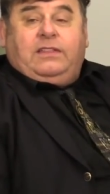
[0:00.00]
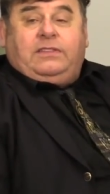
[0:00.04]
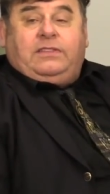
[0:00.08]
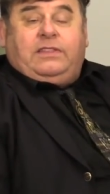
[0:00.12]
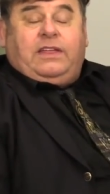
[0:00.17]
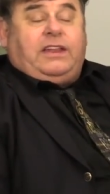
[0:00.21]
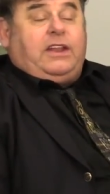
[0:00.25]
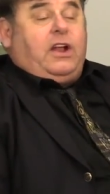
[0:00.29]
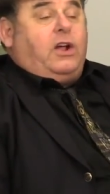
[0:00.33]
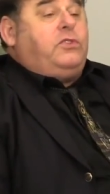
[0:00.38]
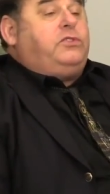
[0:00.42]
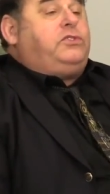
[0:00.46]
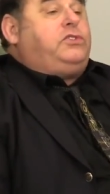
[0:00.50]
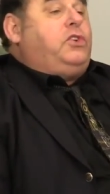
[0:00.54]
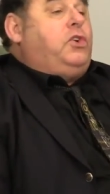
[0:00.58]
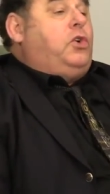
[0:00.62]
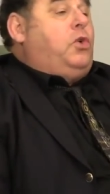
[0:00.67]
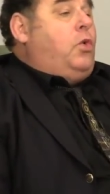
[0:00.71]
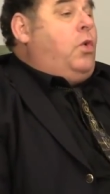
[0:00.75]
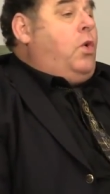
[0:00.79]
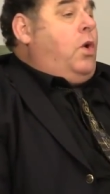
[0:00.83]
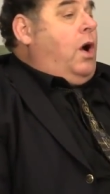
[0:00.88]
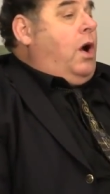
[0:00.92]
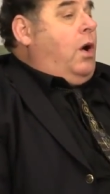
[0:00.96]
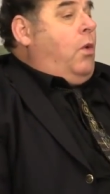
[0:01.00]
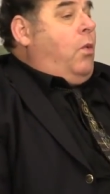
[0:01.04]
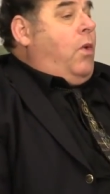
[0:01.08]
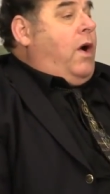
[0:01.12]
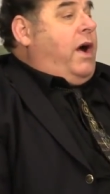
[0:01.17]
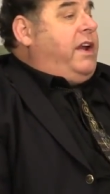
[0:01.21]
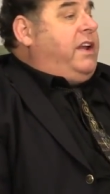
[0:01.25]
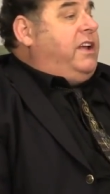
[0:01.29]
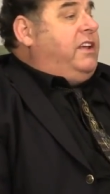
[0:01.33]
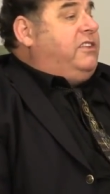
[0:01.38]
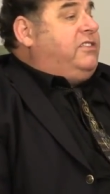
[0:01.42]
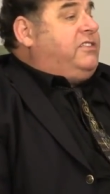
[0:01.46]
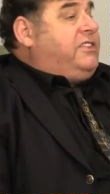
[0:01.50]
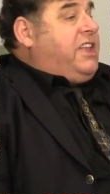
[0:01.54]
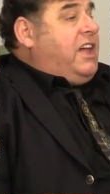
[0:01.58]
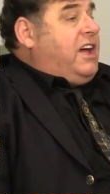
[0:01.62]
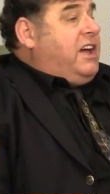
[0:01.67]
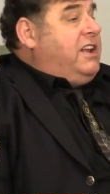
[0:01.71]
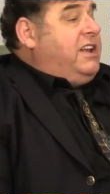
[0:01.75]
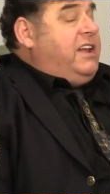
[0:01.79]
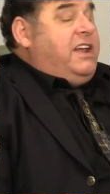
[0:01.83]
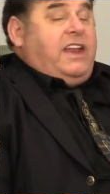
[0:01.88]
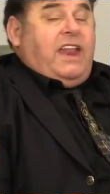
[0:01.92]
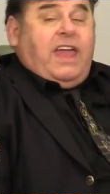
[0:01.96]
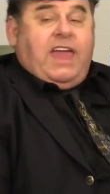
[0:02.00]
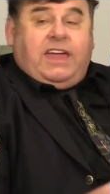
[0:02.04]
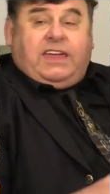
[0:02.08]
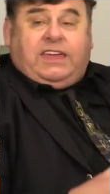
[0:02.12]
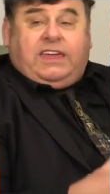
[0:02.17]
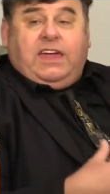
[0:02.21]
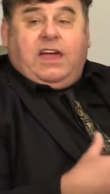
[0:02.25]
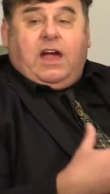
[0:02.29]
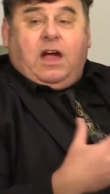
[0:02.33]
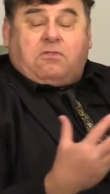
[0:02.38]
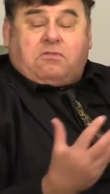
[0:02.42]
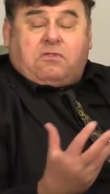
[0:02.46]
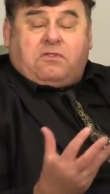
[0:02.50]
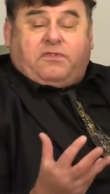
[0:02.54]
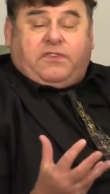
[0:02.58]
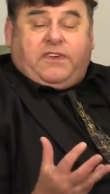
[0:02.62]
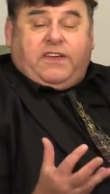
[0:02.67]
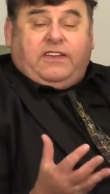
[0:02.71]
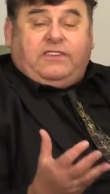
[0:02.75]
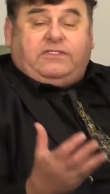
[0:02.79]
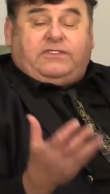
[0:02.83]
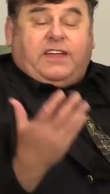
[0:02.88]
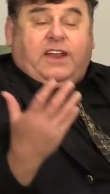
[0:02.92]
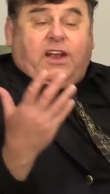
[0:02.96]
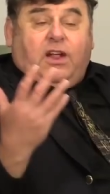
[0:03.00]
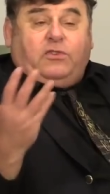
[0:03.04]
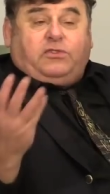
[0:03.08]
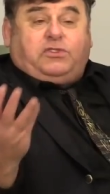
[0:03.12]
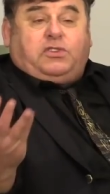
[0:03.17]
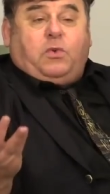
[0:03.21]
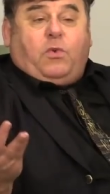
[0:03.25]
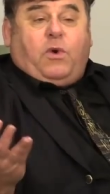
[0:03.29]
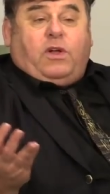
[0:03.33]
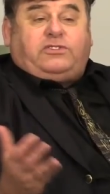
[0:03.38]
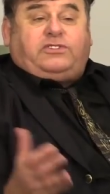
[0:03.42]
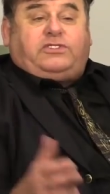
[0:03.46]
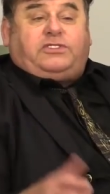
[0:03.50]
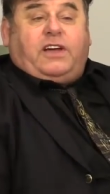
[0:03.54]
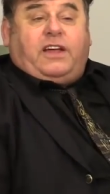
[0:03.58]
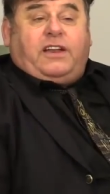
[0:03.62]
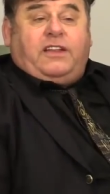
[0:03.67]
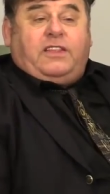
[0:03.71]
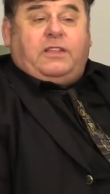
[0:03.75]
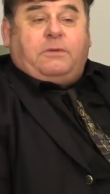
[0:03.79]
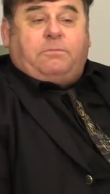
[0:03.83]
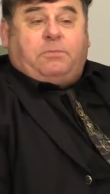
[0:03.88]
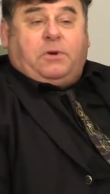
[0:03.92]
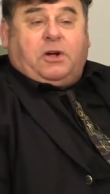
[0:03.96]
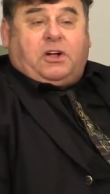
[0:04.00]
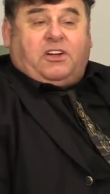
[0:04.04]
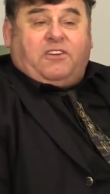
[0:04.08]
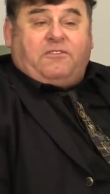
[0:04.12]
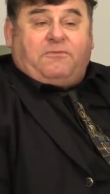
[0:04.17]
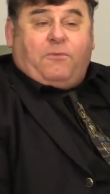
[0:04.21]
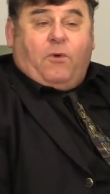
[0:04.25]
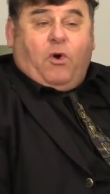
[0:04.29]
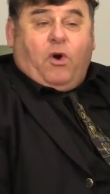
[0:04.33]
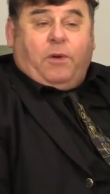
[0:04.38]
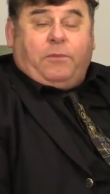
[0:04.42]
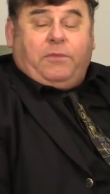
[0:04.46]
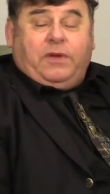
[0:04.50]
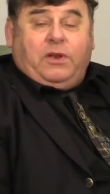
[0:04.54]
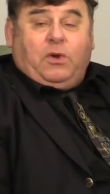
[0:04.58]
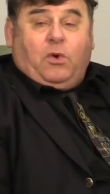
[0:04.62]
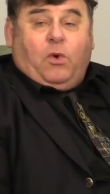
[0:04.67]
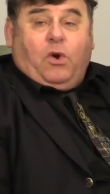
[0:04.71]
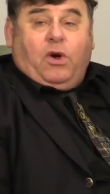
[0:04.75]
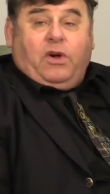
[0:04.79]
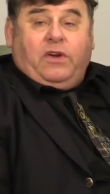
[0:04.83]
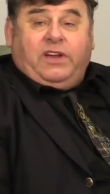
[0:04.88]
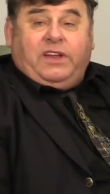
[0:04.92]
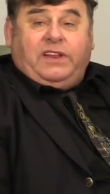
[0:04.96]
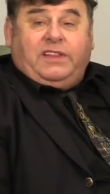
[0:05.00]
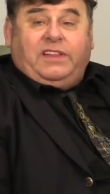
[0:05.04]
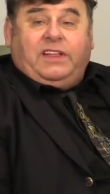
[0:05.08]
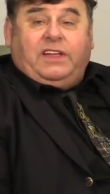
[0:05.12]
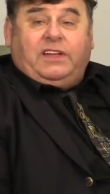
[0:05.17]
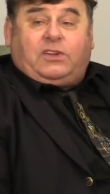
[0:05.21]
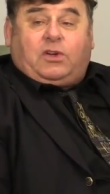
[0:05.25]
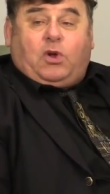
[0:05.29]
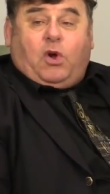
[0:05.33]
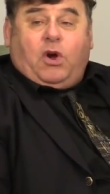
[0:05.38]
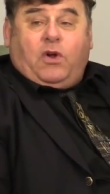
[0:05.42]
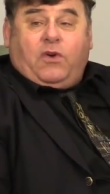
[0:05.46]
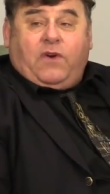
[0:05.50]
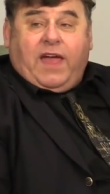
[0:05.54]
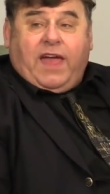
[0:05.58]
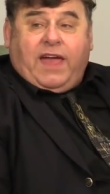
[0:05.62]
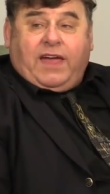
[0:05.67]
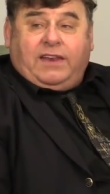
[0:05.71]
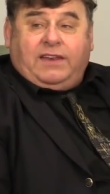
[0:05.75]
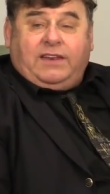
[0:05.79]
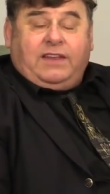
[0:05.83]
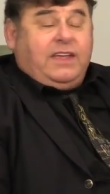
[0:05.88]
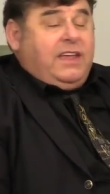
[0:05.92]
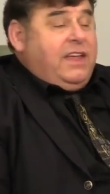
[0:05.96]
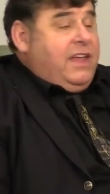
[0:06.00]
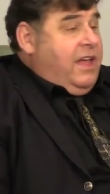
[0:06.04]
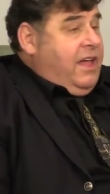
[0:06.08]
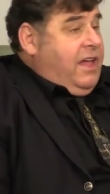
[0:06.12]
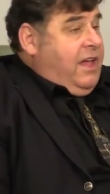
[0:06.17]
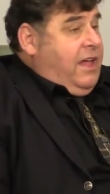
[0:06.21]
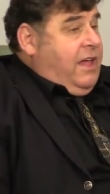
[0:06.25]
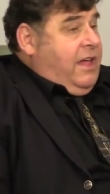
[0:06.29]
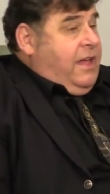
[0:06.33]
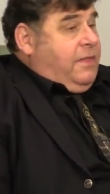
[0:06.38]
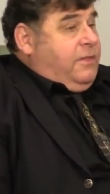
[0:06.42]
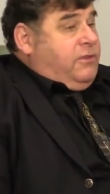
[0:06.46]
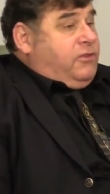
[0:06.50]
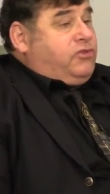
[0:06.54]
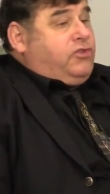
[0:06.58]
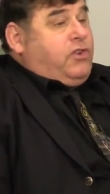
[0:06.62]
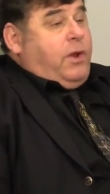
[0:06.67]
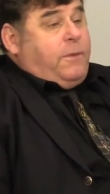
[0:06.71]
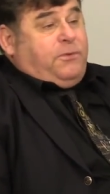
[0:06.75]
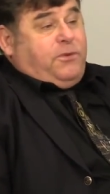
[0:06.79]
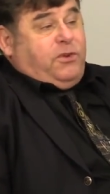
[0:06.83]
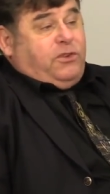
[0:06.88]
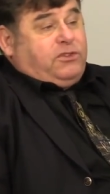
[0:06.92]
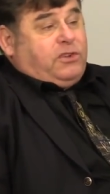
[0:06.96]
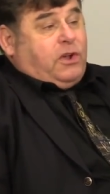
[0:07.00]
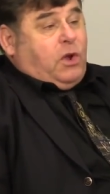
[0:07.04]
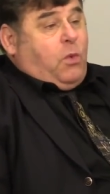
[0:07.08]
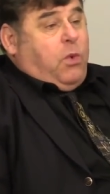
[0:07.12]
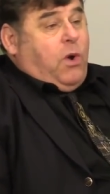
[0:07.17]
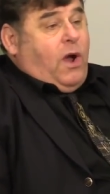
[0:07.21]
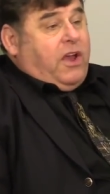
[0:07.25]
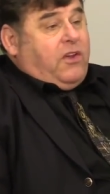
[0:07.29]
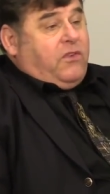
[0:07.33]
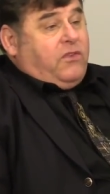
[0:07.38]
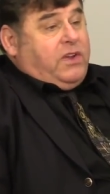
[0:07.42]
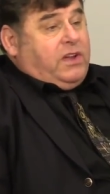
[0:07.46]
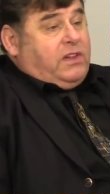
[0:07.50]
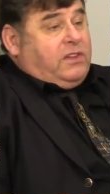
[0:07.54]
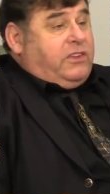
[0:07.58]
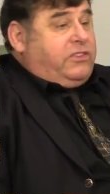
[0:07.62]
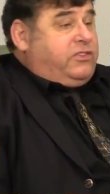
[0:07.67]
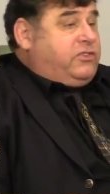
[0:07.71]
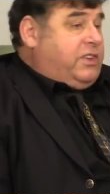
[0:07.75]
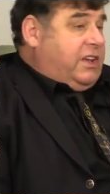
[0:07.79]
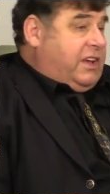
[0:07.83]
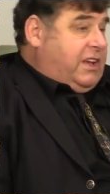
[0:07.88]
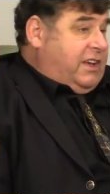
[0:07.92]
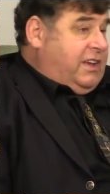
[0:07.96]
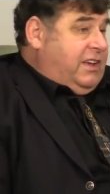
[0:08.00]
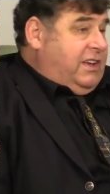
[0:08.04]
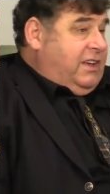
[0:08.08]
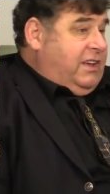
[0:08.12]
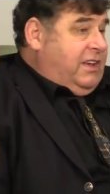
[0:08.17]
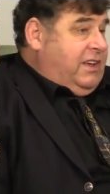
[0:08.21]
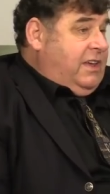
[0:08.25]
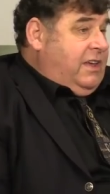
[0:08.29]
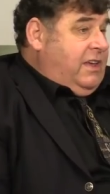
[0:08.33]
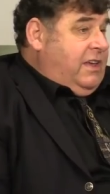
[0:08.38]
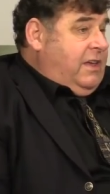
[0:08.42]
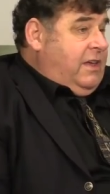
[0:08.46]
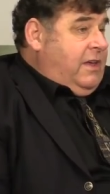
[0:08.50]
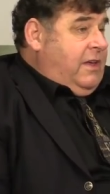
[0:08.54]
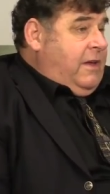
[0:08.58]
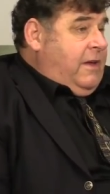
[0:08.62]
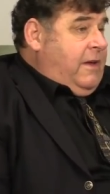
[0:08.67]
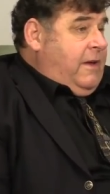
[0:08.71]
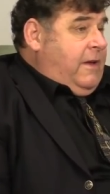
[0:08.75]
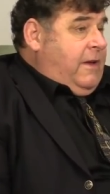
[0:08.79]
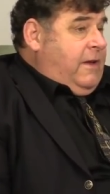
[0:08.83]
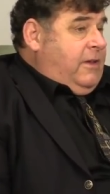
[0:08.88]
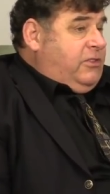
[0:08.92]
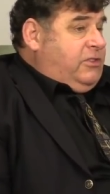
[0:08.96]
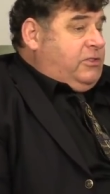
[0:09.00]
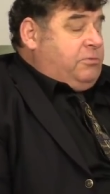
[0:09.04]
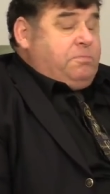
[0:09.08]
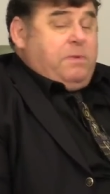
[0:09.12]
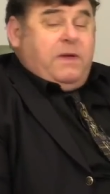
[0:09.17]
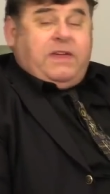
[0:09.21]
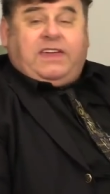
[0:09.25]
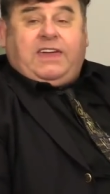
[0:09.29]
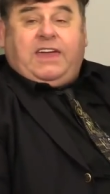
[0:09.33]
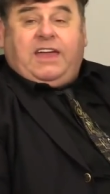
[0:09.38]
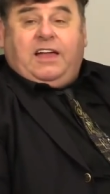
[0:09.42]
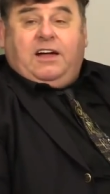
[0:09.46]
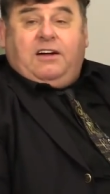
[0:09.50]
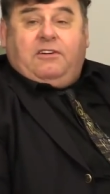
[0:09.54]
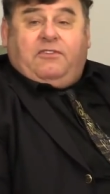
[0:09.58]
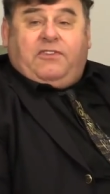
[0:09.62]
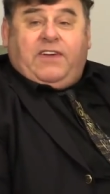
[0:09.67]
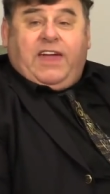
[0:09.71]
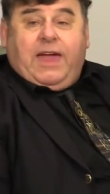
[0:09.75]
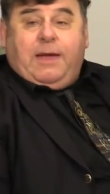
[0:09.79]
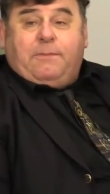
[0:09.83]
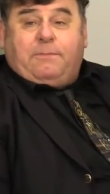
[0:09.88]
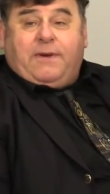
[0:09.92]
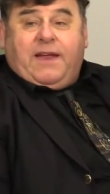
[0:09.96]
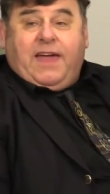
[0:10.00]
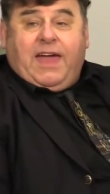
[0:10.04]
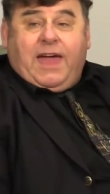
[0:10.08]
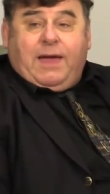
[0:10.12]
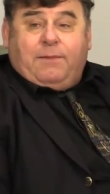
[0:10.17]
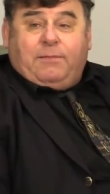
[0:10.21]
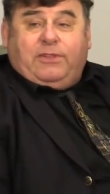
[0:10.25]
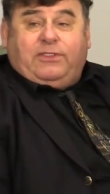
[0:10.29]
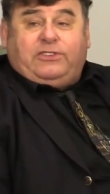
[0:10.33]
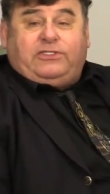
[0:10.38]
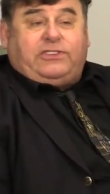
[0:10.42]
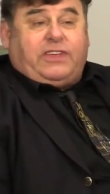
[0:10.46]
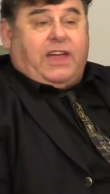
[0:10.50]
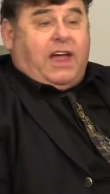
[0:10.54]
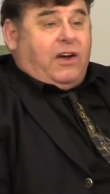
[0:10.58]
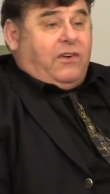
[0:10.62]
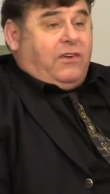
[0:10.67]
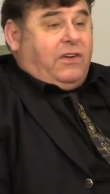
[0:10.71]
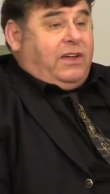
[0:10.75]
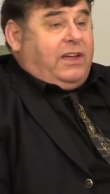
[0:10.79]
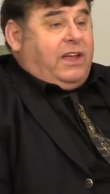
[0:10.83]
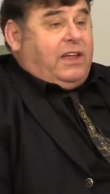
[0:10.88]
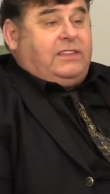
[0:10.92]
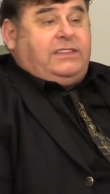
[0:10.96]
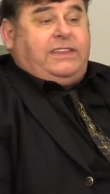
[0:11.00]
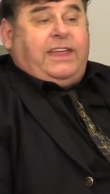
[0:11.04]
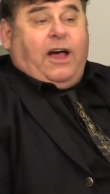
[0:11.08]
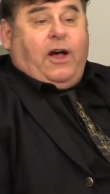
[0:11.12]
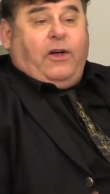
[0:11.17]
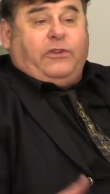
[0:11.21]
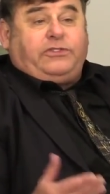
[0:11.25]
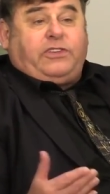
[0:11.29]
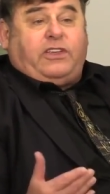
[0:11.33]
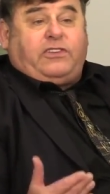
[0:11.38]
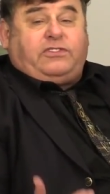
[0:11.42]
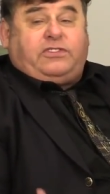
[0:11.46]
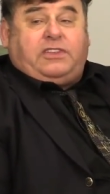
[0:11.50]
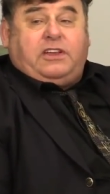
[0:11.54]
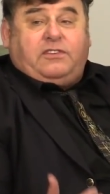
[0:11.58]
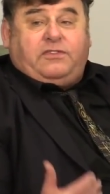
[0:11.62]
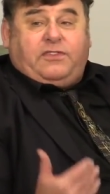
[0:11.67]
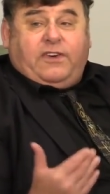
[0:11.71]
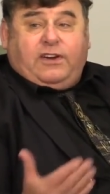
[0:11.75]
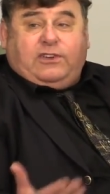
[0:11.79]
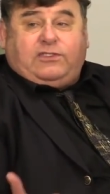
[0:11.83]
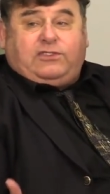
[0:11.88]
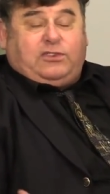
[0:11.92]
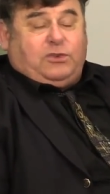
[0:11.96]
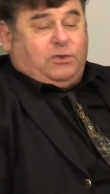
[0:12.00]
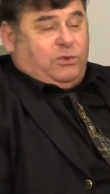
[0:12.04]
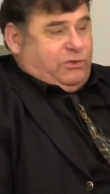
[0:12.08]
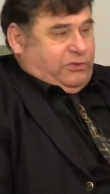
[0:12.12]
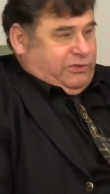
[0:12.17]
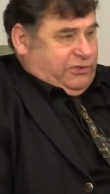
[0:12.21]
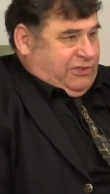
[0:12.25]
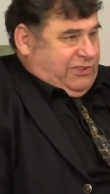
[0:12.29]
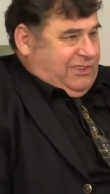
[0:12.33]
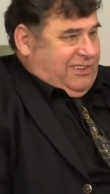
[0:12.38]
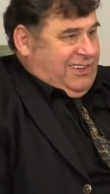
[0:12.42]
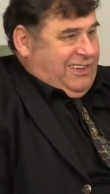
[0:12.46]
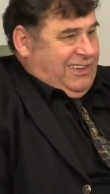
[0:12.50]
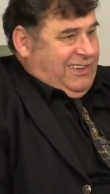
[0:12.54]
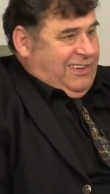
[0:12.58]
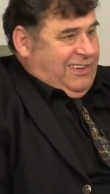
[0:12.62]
They don't do what is done in hagiographies. They don't do what's done in the Book of Mormon or in the Koran. The scriptures are quite realistic. Speaking of Abraham and Sarah, it tells us their virtues.